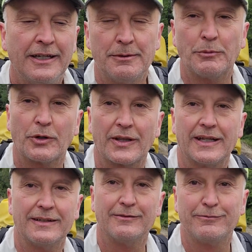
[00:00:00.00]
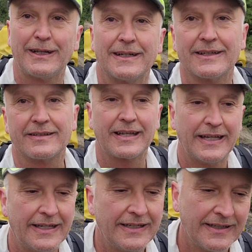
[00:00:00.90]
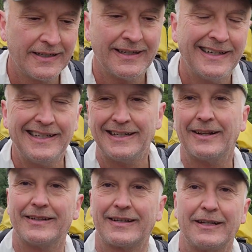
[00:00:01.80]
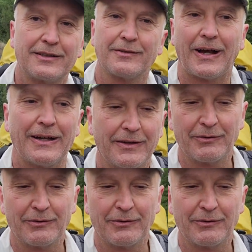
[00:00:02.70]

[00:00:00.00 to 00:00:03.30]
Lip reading: more than fitness. They say survival,